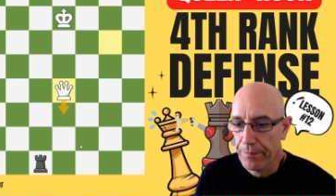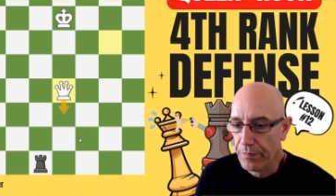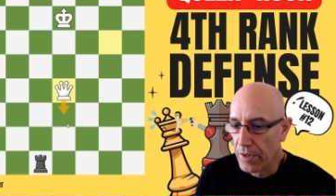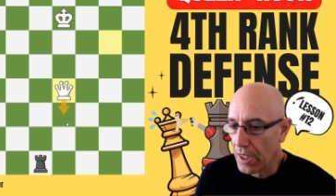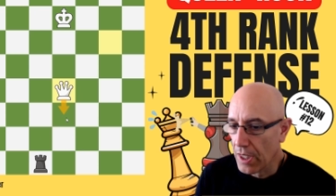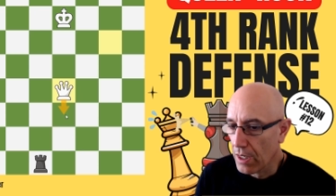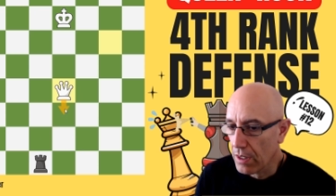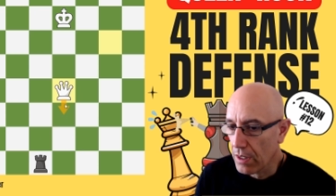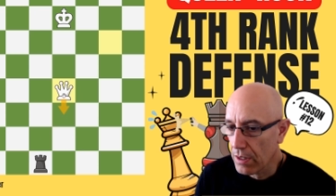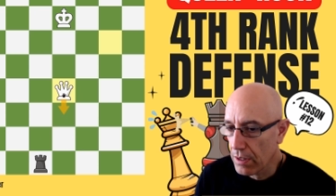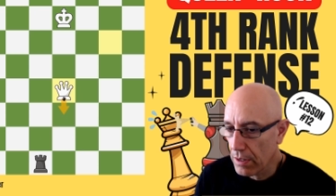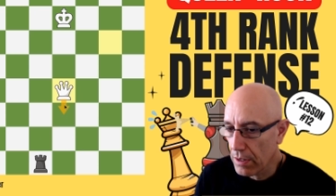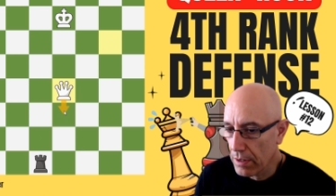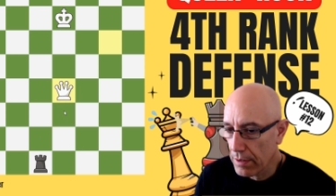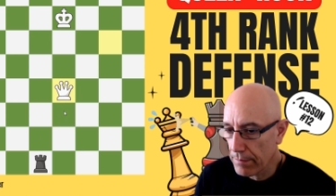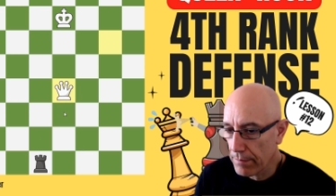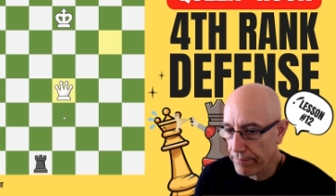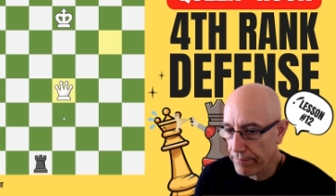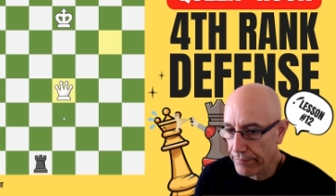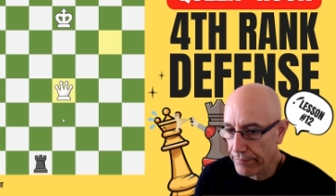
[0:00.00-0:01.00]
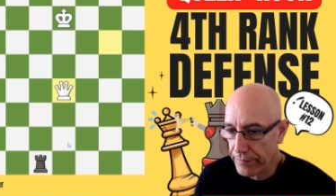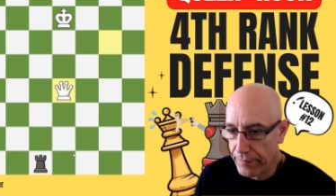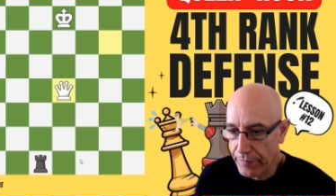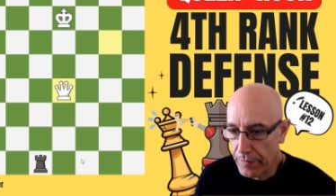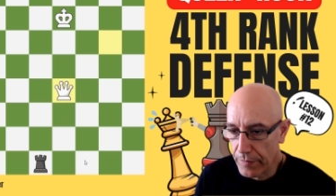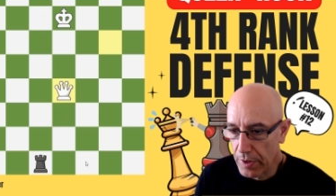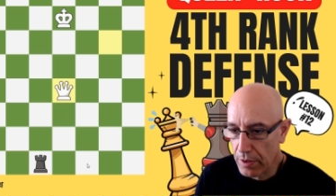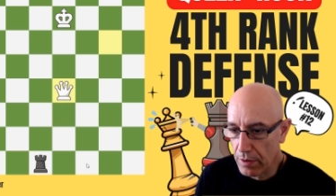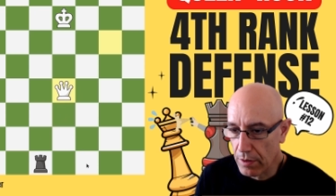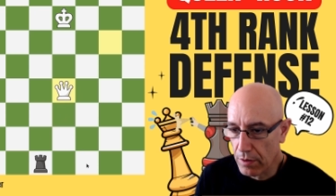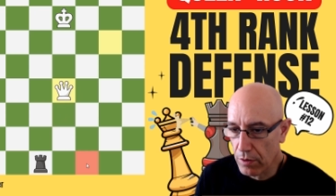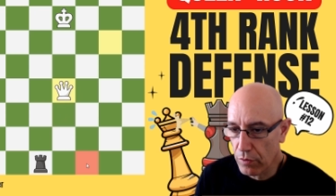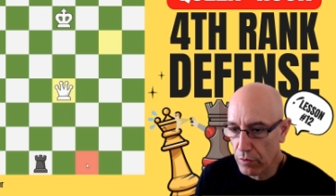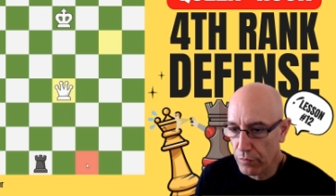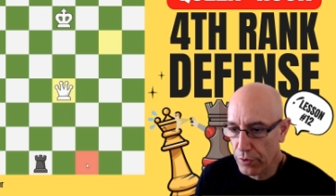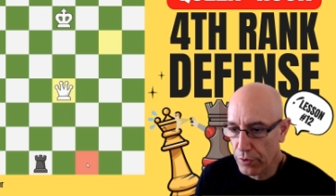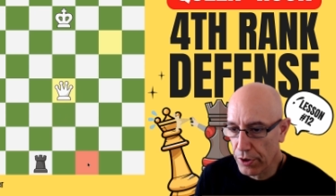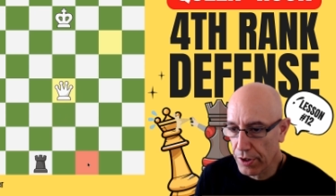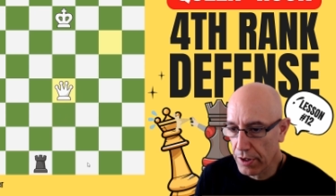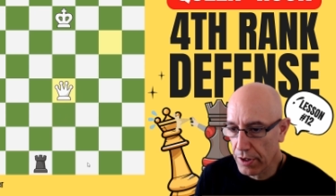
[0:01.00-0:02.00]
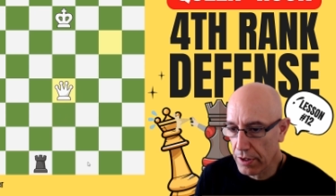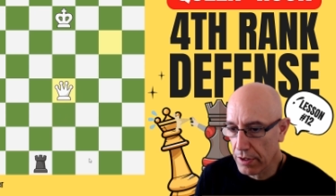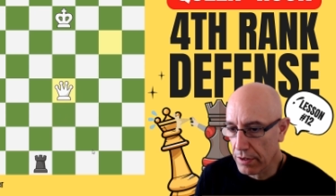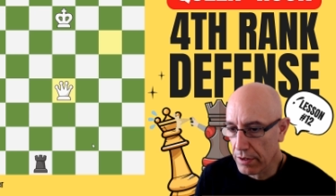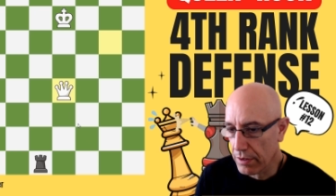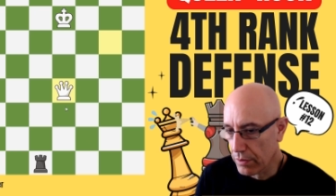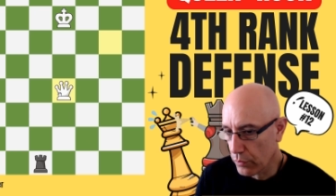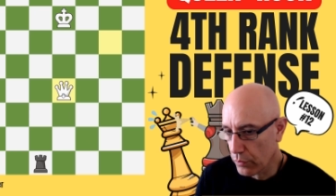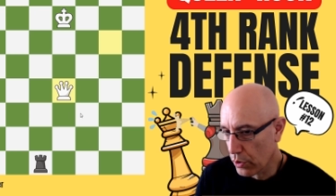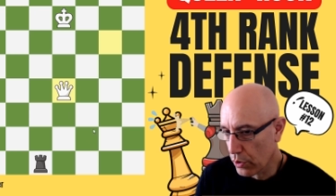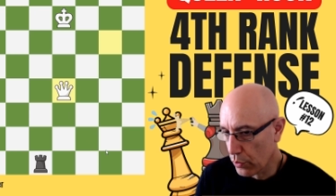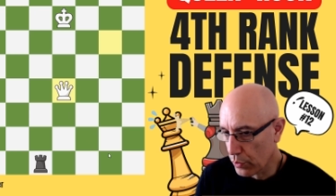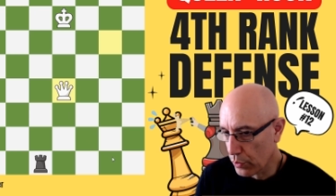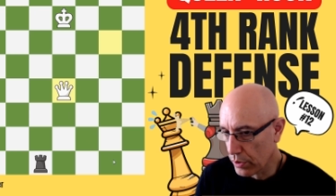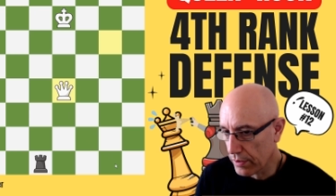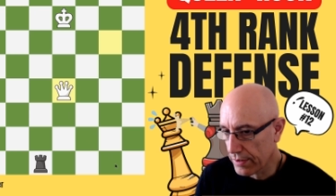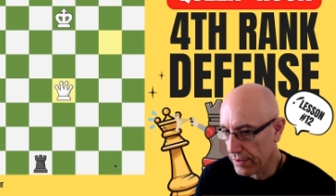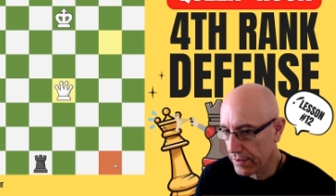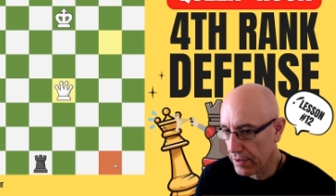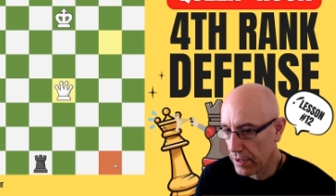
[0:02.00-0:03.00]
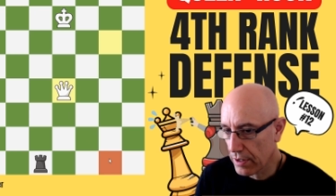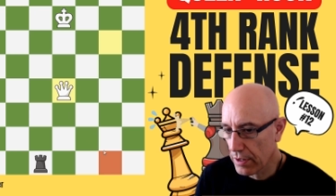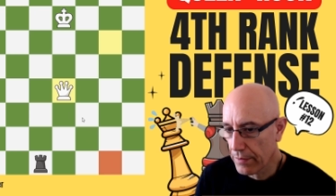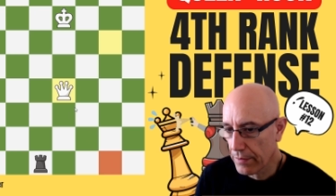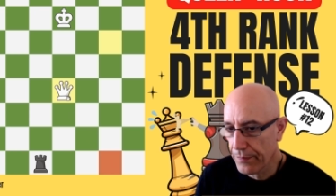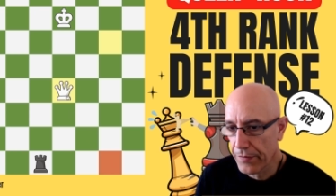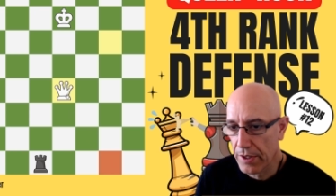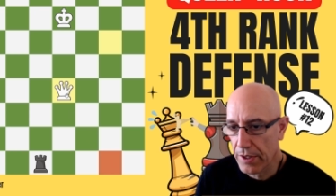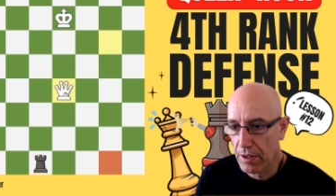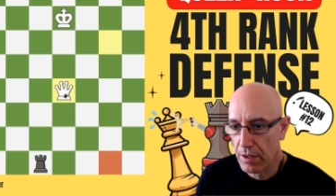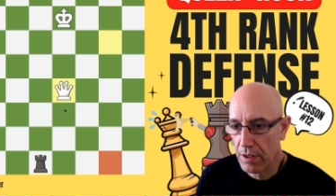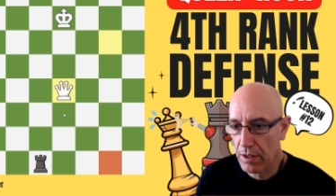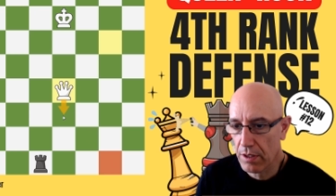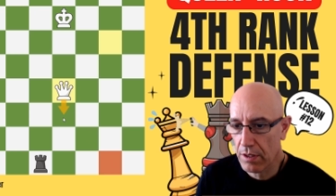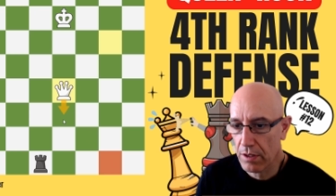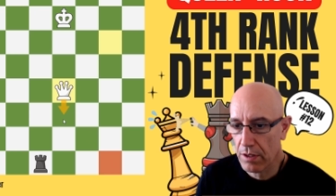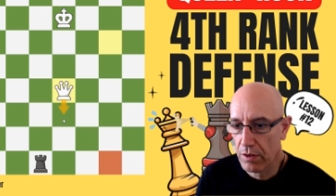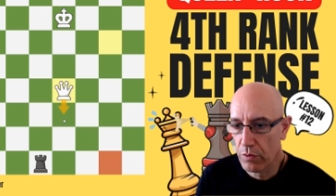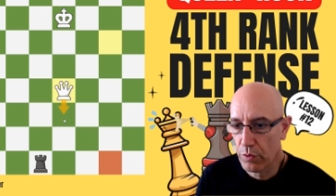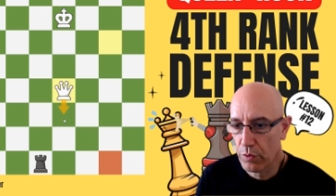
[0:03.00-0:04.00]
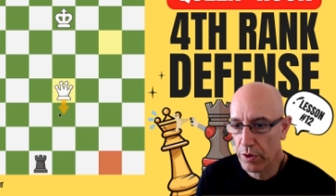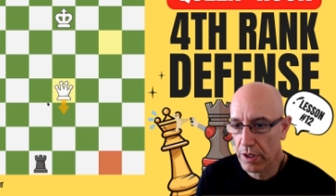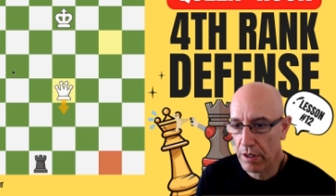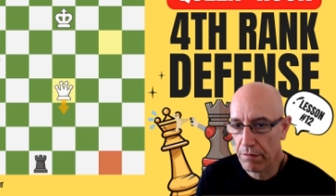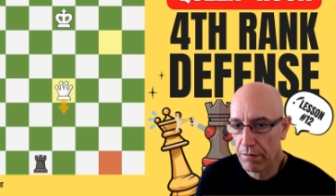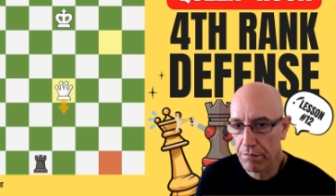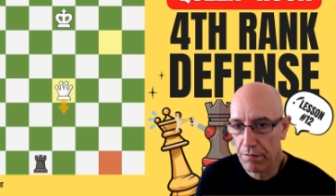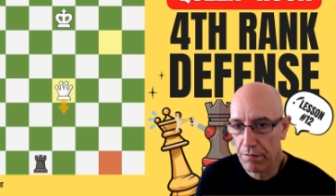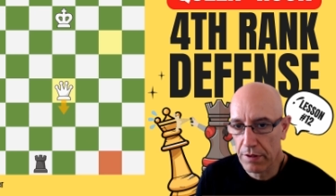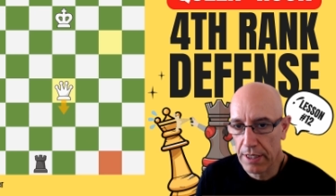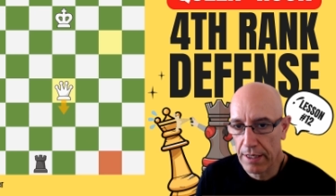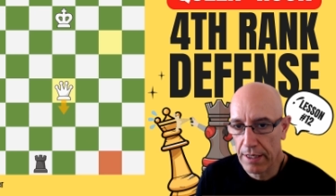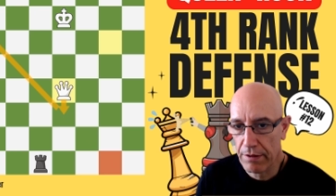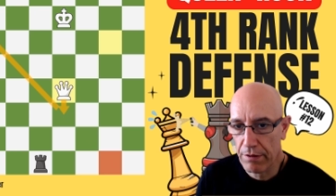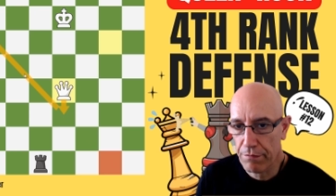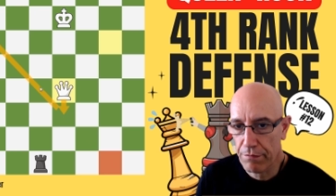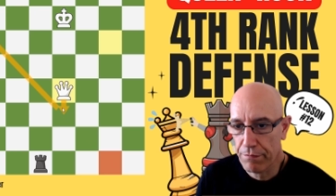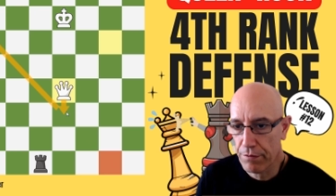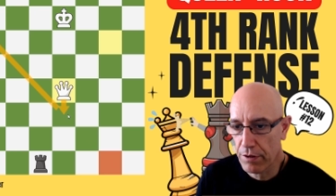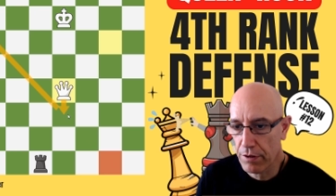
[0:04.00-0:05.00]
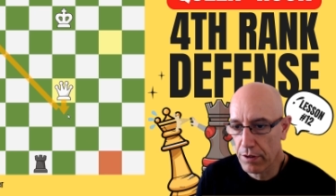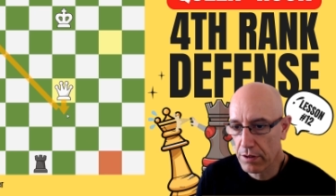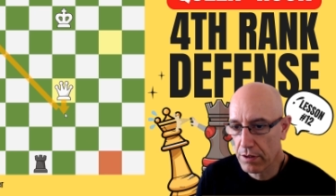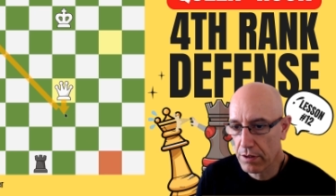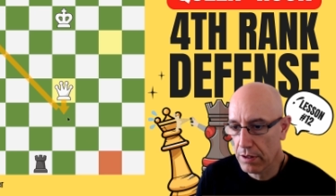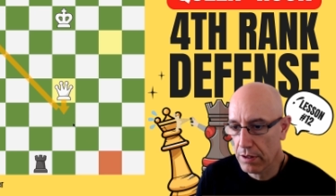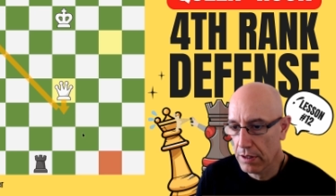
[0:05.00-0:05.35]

Over here we will see. Here we have another fork.